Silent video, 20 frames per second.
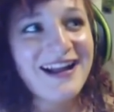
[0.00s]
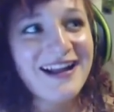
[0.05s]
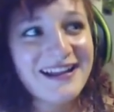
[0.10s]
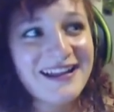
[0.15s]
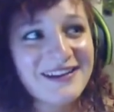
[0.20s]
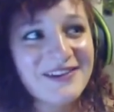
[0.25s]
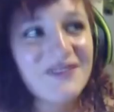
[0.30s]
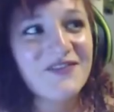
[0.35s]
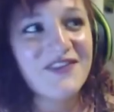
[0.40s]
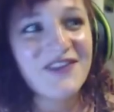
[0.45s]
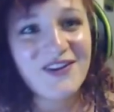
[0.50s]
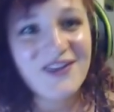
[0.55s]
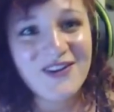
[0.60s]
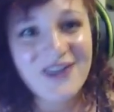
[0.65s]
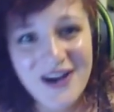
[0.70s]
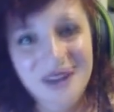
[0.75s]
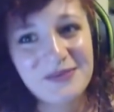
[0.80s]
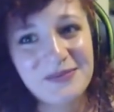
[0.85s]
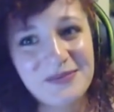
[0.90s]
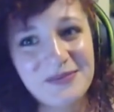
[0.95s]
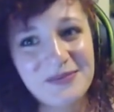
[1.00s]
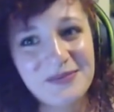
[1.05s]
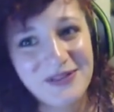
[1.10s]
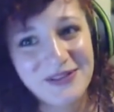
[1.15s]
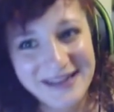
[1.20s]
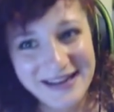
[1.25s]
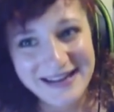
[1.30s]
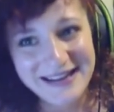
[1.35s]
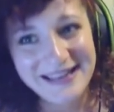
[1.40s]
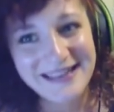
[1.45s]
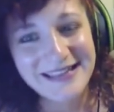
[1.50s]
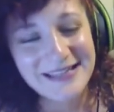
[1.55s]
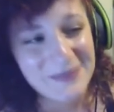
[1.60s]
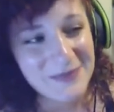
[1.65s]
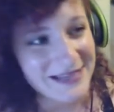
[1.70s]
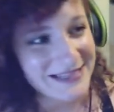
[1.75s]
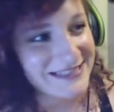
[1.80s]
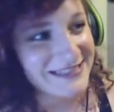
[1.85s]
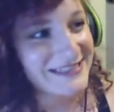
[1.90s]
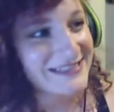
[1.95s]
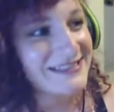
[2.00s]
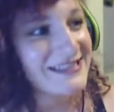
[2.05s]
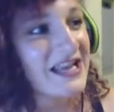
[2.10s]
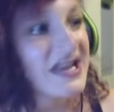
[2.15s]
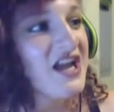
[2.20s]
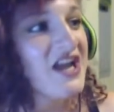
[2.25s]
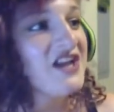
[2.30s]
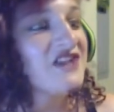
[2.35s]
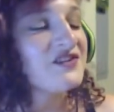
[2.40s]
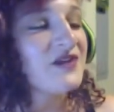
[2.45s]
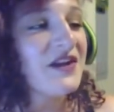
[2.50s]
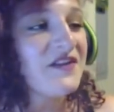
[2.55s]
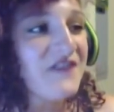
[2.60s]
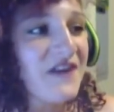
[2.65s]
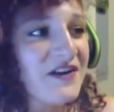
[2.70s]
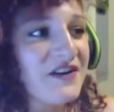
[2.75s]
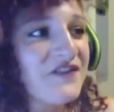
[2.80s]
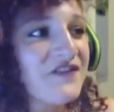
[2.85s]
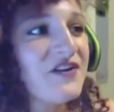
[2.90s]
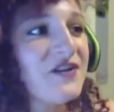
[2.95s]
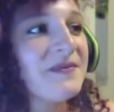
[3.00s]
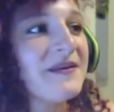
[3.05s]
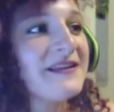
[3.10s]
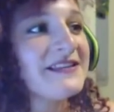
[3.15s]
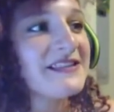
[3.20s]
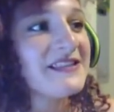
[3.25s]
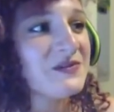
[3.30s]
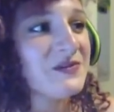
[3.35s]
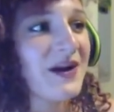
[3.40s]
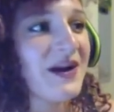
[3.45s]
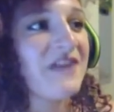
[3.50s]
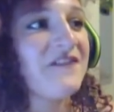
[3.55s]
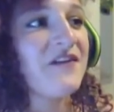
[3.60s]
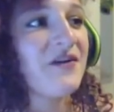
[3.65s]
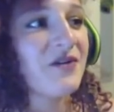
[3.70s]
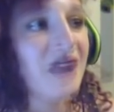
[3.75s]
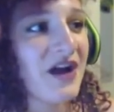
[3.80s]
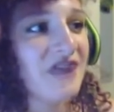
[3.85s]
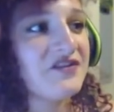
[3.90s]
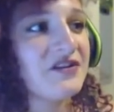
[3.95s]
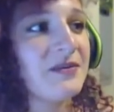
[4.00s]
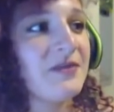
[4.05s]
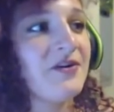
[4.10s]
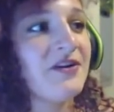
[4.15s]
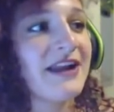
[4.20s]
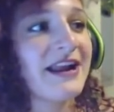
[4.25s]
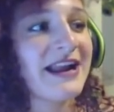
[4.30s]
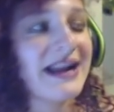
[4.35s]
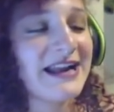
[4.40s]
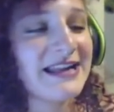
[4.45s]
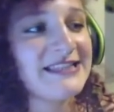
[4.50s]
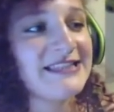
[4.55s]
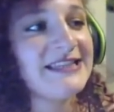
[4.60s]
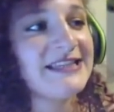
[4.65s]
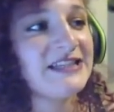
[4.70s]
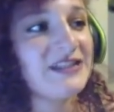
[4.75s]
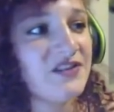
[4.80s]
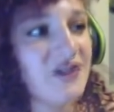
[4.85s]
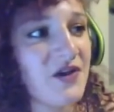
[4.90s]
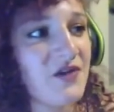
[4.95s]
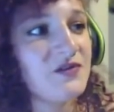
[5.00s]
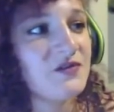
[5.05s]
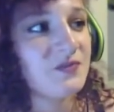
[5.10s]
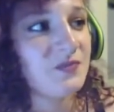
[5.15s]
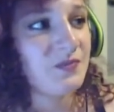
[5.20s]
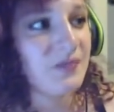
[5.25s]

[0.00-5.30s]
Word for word: I don't feel comfortable in any of these places. Mm-hmm. So I mm-hmm. found a few places where I feel comfortable and I kind of stick to those